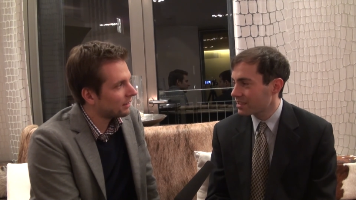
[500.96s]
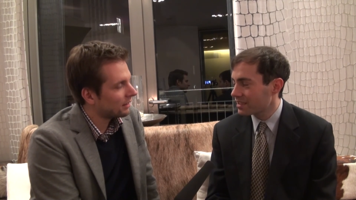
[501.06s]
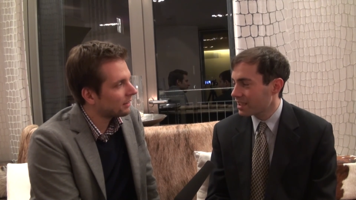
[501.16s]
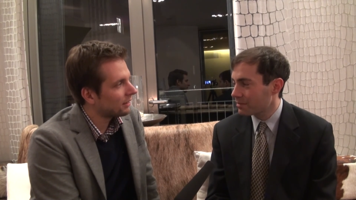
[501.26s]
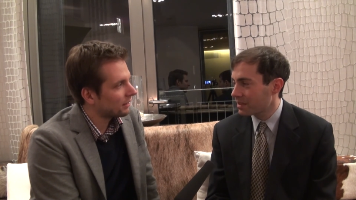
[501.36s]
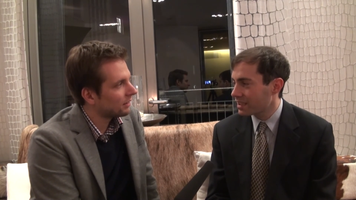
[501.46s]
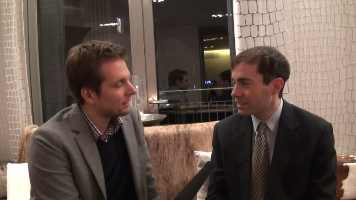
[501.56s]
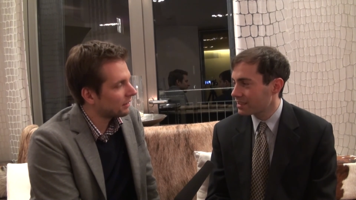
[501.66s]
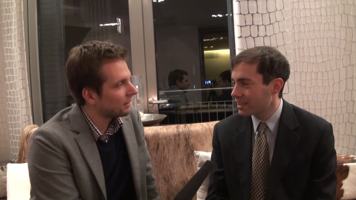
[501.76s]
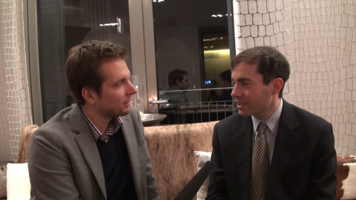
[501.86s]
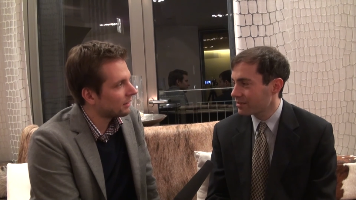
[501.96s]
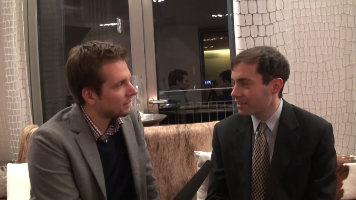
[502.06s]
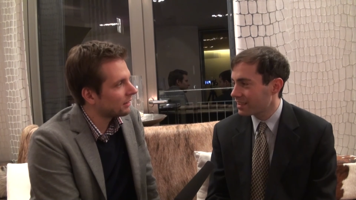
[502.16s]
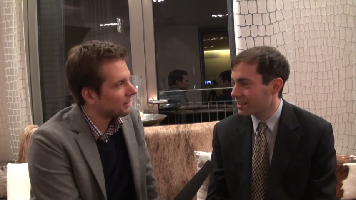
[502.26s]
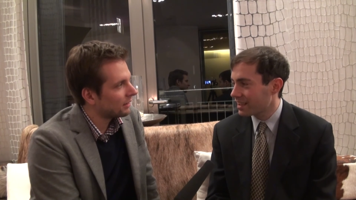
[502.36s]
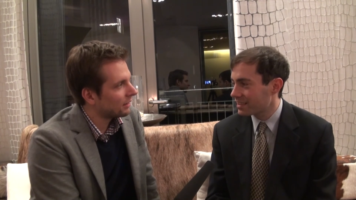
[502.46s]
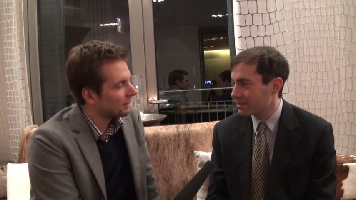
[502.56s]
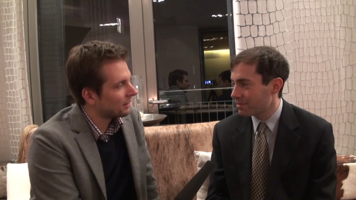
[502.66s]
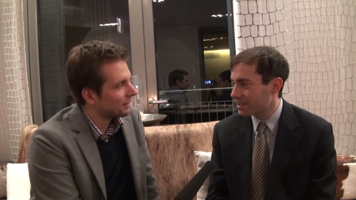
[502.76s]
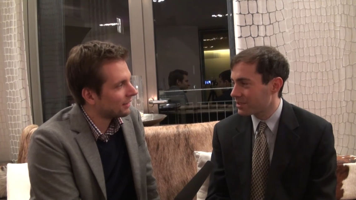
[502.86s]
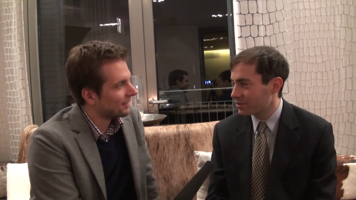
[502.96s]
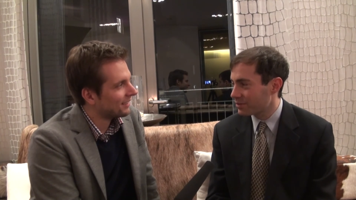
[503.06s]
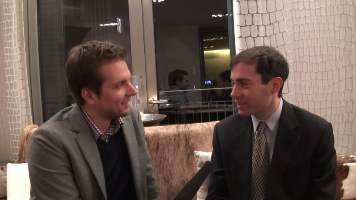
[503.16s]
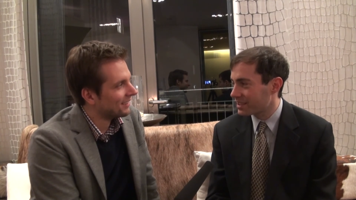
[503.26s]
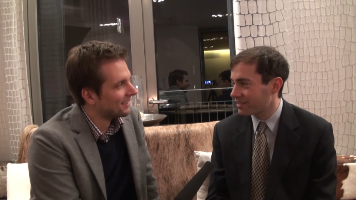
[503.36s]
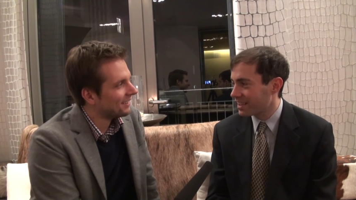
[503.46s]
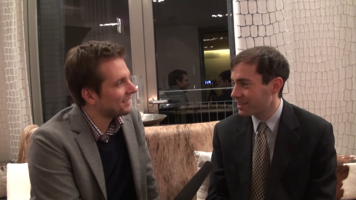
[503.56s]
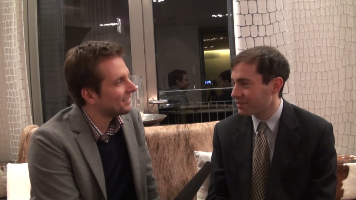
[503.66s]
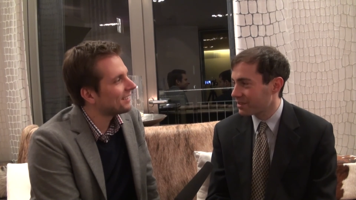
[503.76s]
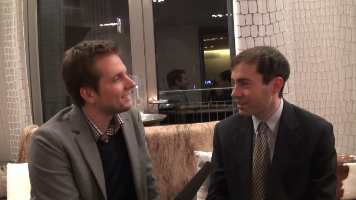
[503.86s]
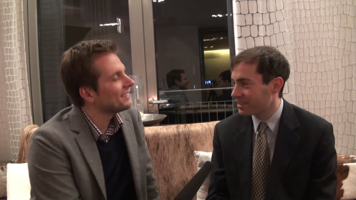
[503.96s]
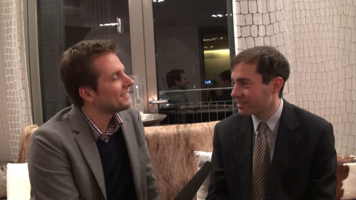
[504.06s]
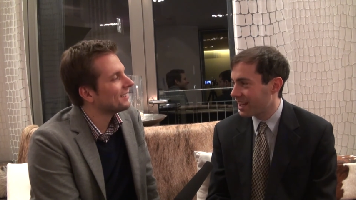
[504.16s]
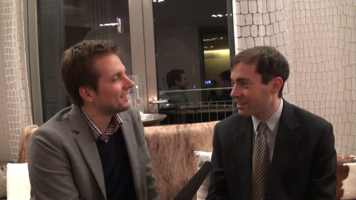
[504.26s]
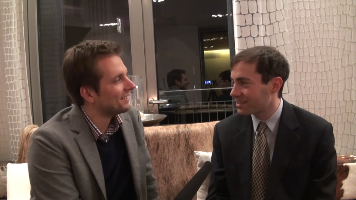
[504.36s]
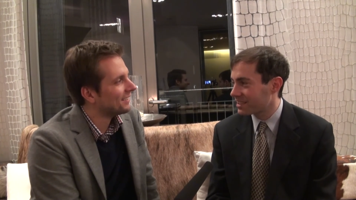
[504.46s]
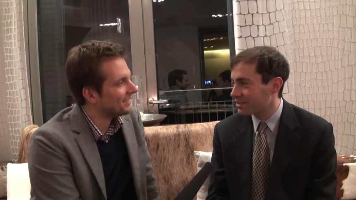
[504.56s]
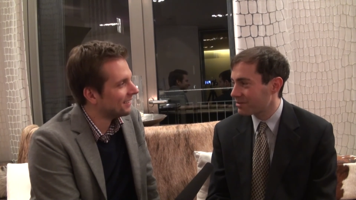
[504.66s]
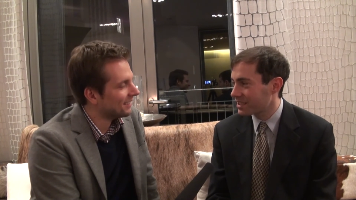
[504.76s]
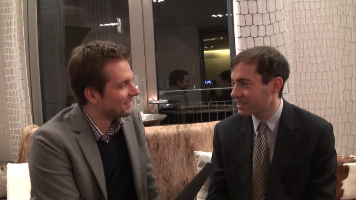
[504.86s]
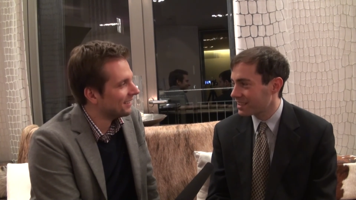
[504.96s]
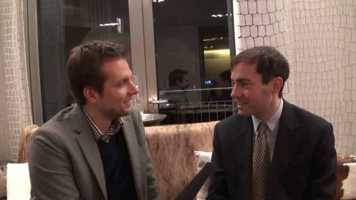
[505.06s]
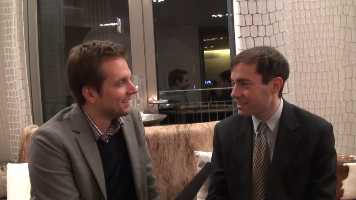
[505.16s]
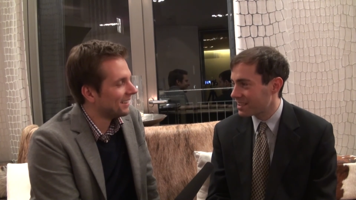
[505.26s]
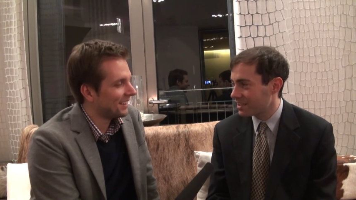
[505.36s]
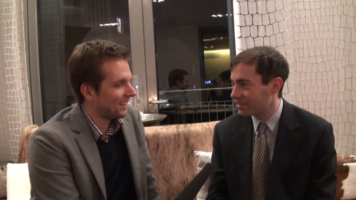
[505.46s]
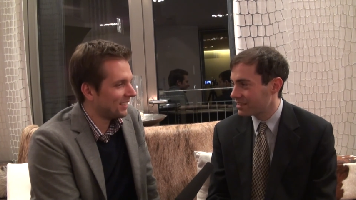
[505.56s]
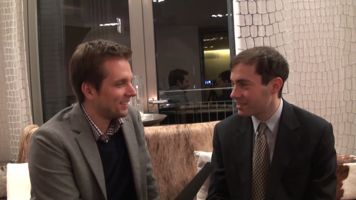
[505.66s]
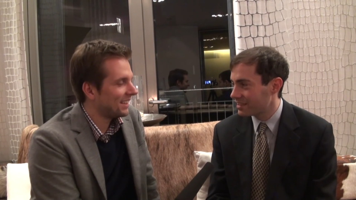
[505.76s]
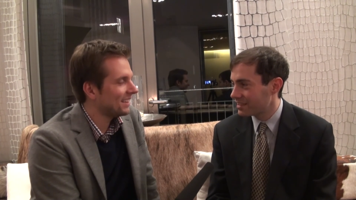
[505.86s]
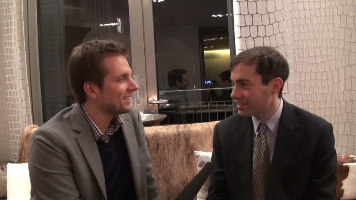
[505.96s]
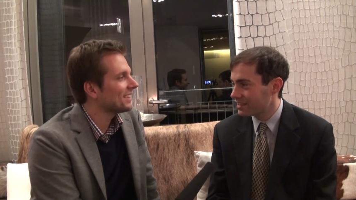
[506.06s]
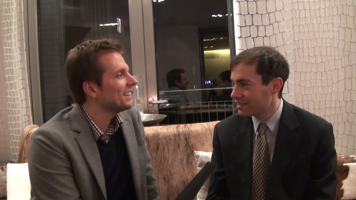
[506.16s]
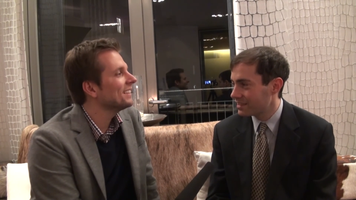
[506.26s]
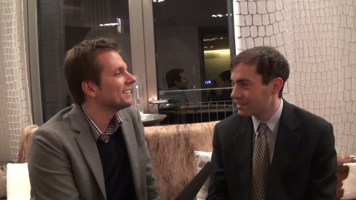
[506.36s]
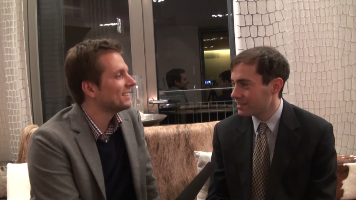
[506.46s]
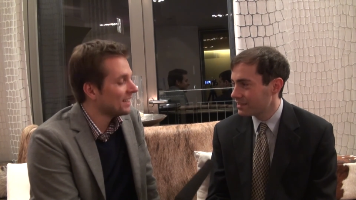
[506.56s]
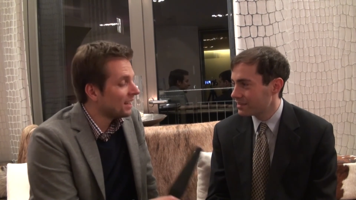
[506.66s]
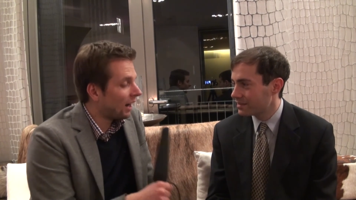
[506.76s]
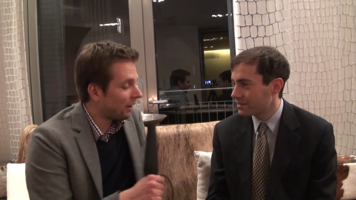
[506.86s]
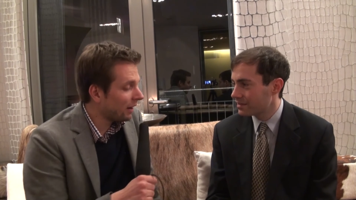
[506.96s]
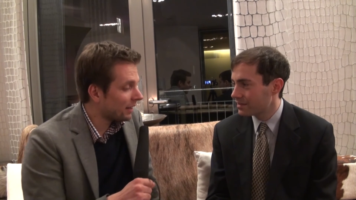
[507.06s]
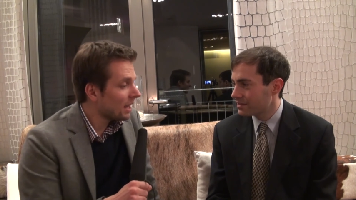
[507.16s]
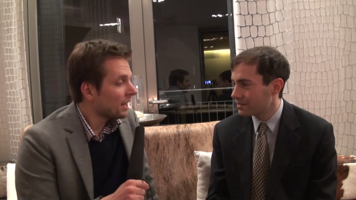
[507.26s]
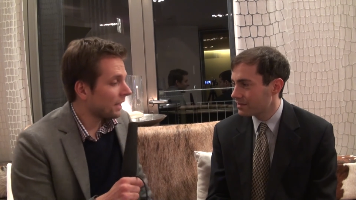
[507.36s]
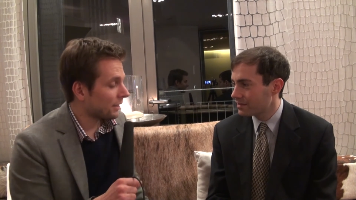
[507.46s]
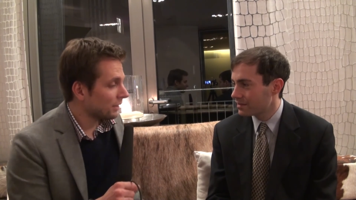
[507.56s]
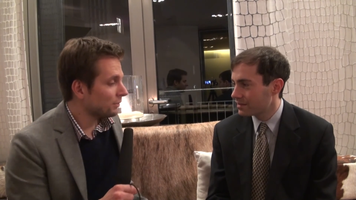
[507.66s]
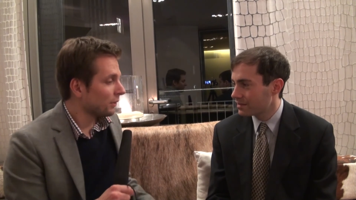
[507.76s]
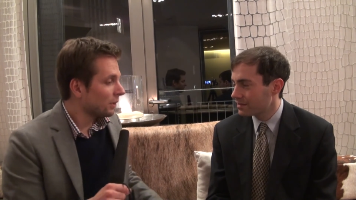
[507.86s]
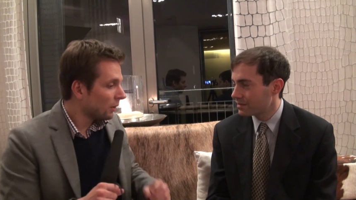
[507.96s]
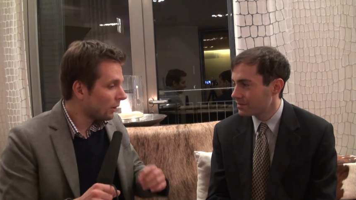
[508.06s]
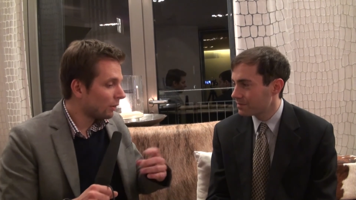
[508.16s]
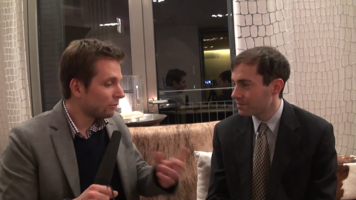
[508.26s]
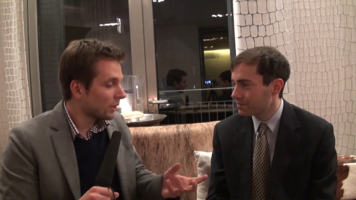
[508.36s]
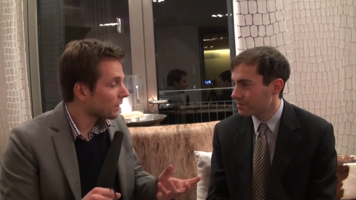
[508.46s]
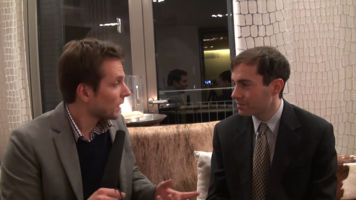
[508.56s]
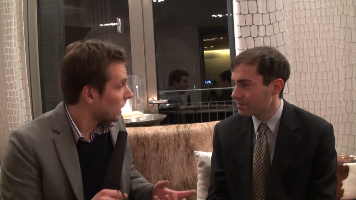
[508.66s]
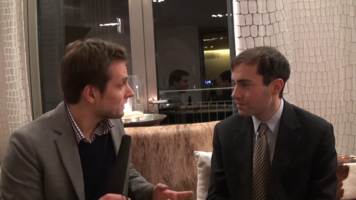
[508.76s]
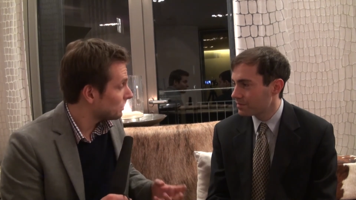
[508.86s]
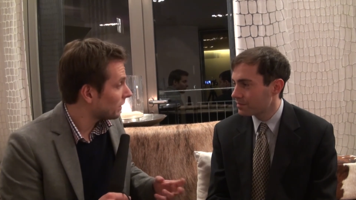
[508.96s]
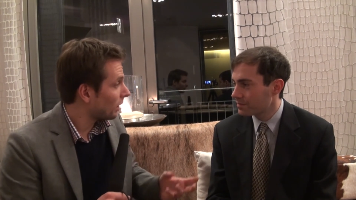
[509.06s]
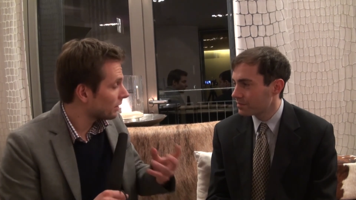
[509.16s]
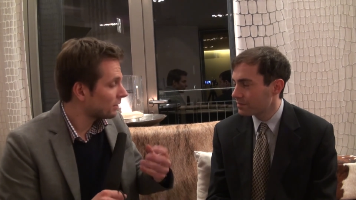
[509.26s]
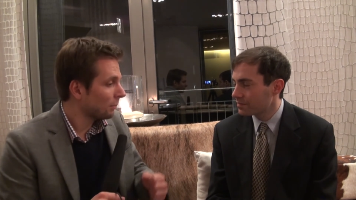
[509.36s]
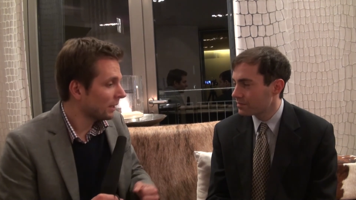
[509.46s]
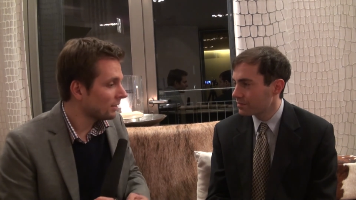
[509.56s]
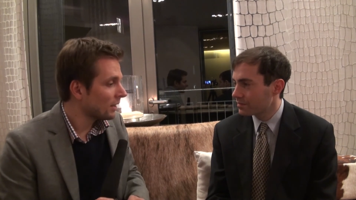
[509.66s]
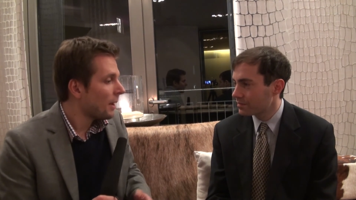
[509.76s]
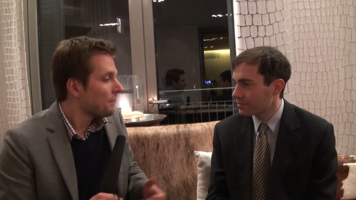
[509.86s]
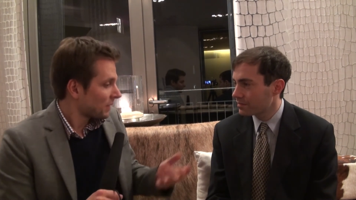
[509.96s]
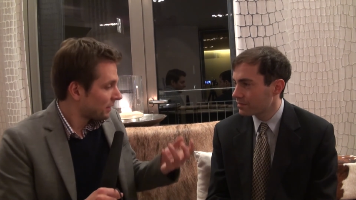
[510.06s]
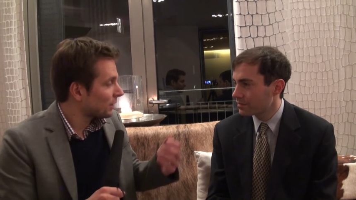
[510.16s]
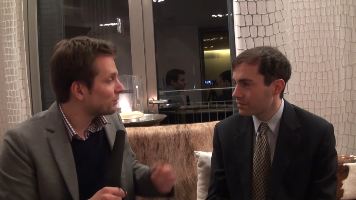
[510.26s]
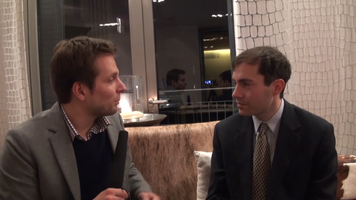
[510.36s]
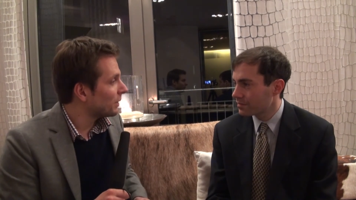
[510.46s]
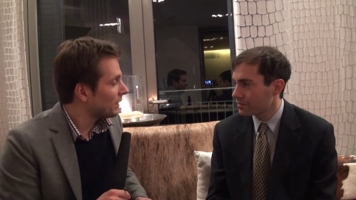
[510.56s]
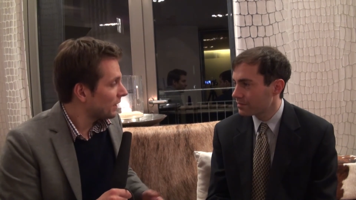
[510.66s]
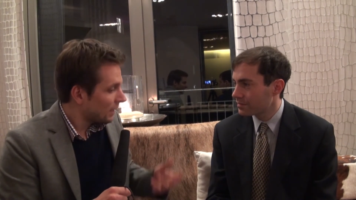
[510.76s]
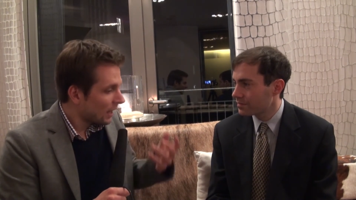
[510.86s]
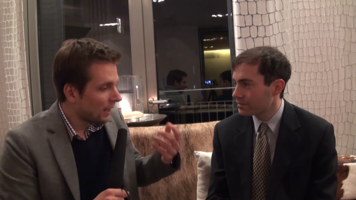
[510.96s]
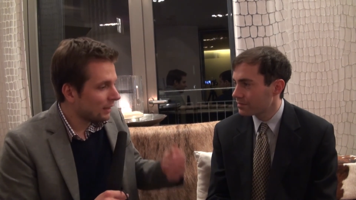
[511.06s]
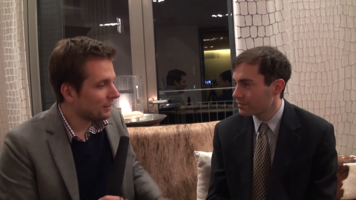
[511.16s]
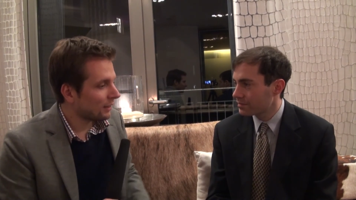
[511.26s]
Speaker 1: It's like picking the airline that has the best service, right? If they're all lousy, what are you going to do? all right. Okay.
Speaker 2: All right. Yeah. Thanks for your for your thoughts about all the topics. Thanks for being here, and